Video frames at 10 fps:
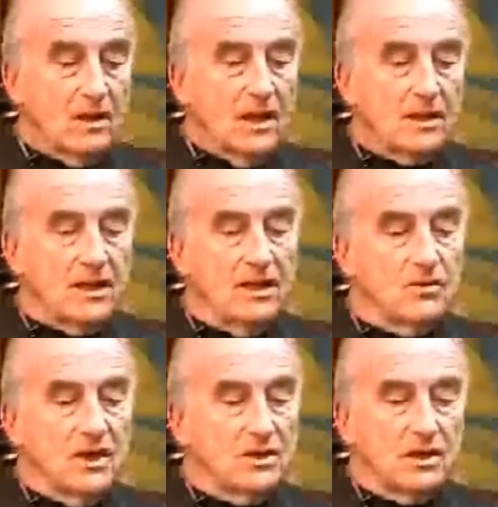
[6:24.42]
At any
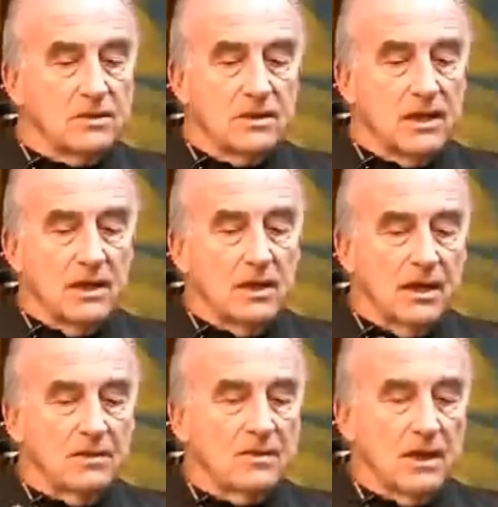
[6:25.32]
rate,
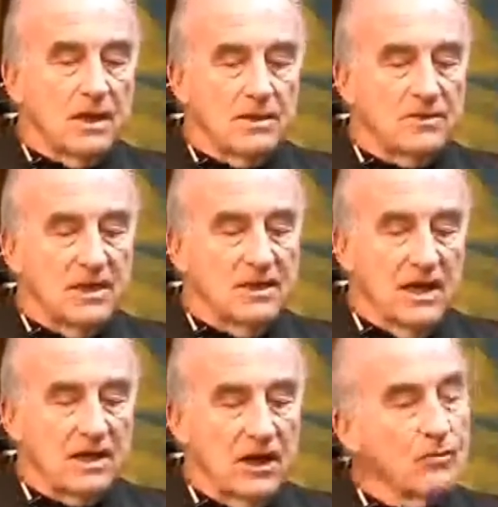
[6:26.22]
I, I, I then
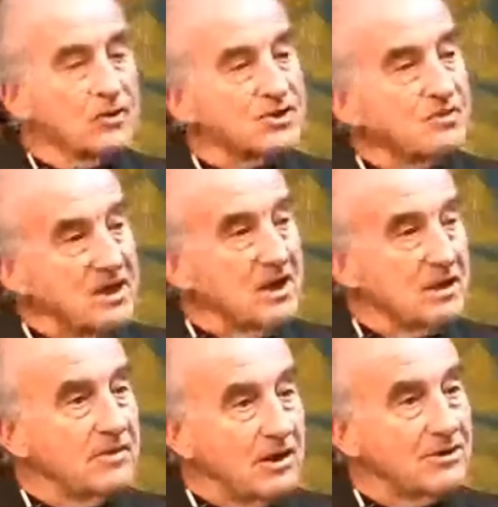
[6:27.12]
had Alpert speaking
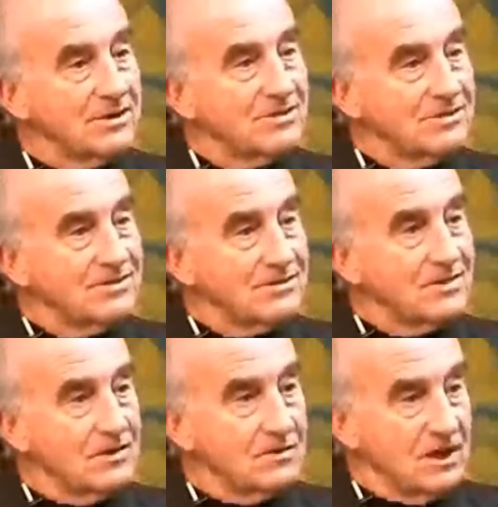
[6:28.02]
about
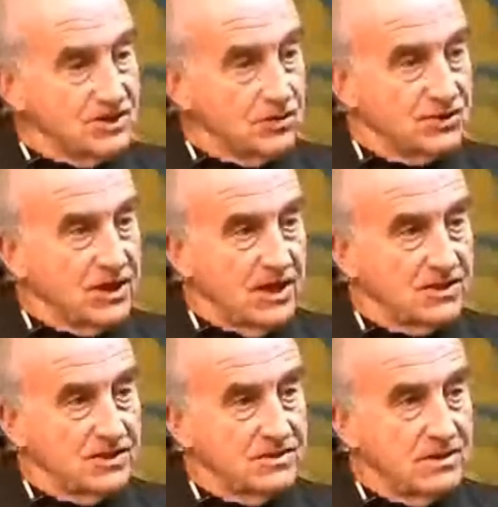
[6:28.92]
lysergic
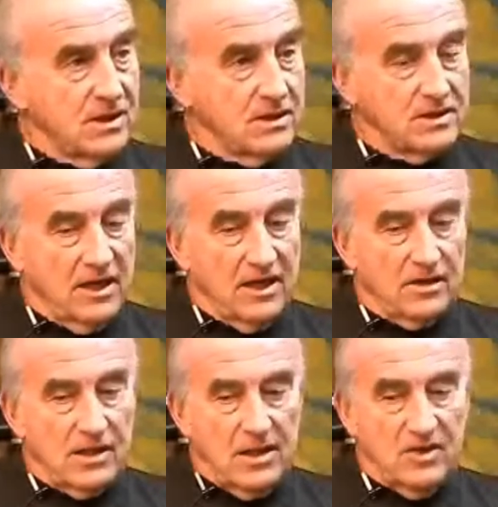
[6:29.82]
acid, uh,
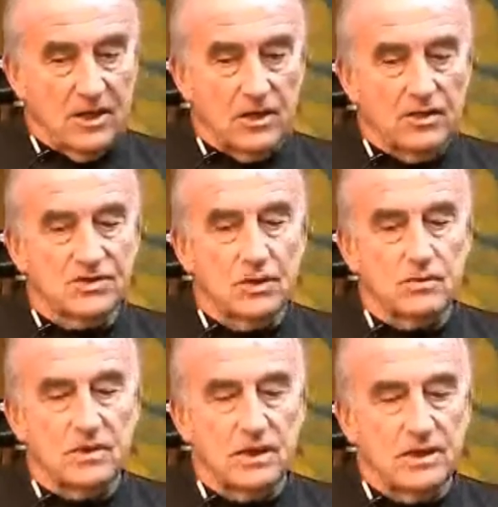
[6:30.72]
diethylamide, and also
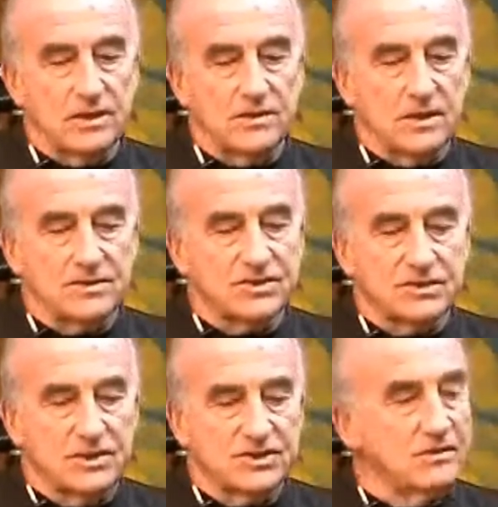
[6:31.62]

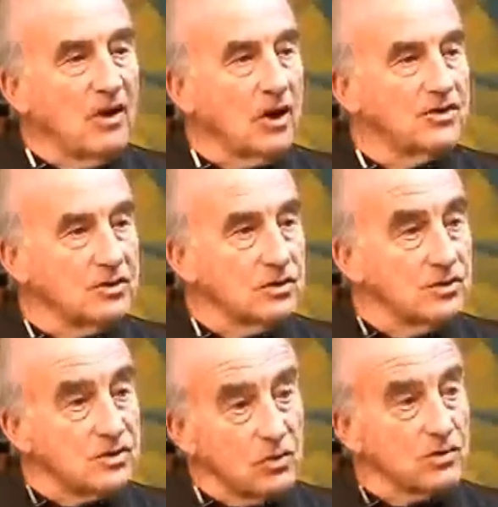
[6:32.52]
uh, Jim Arender, who
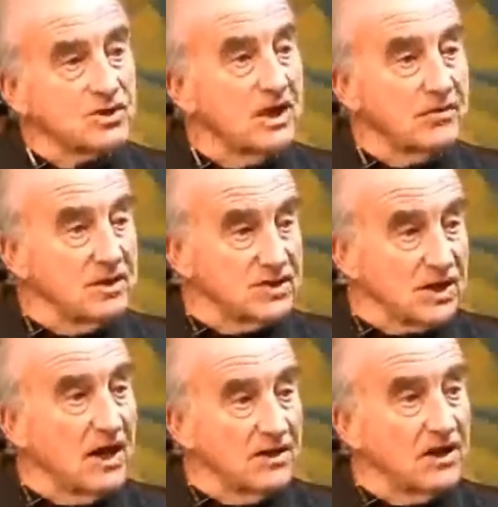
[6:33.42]
was the world champion
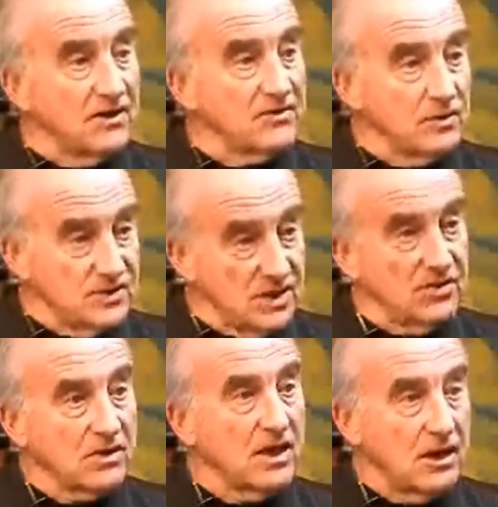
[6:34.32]
skydiver, who's
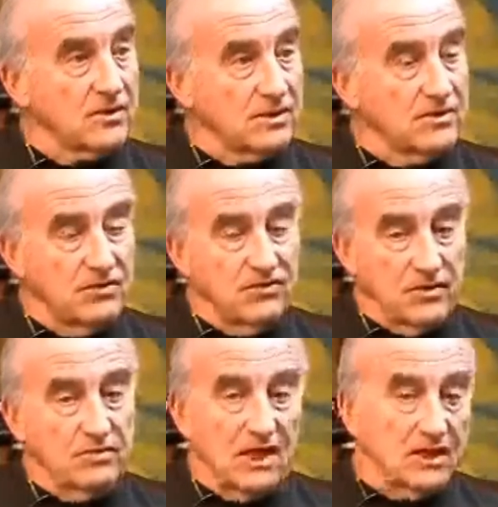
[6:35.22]
another character in the
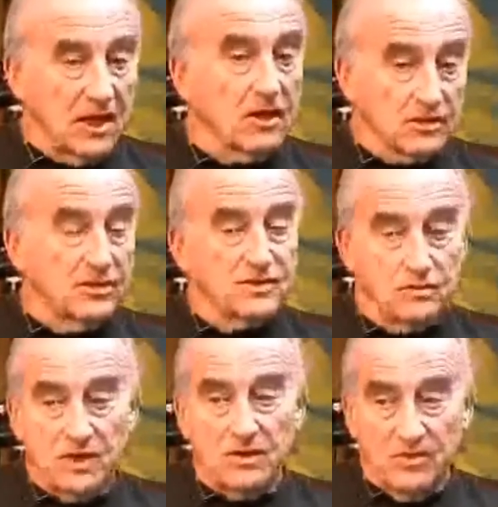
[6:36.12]
film. Not a character, he's
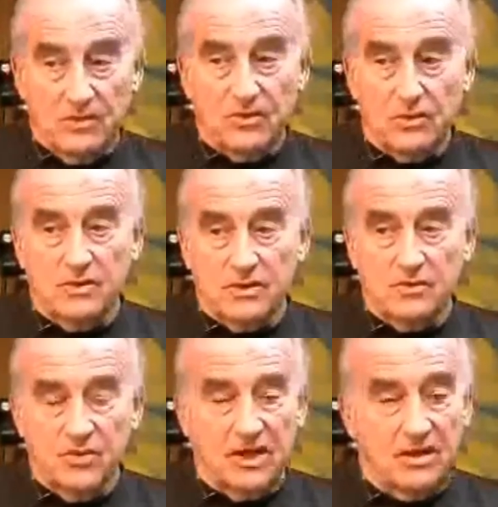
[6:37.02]
one of the people who we
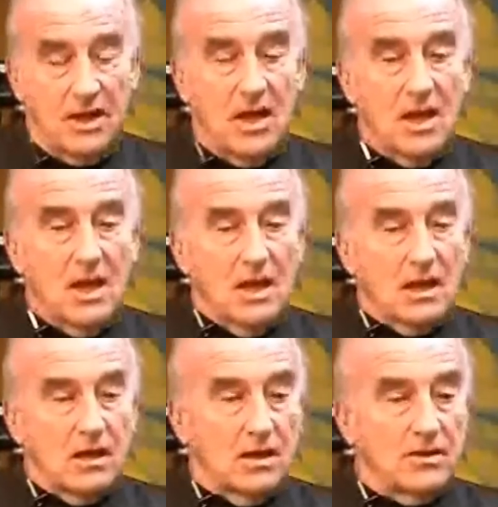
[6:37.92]
depict.
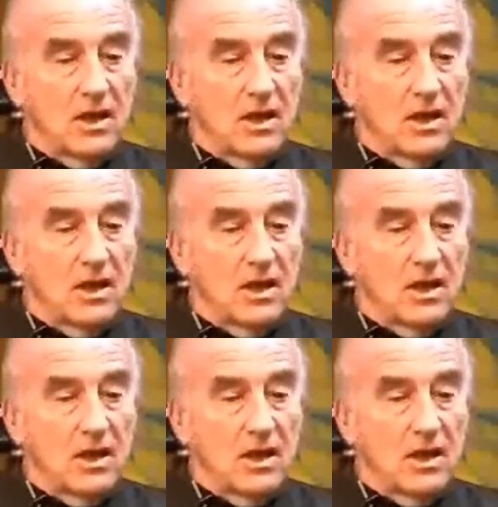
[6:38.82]
Uh,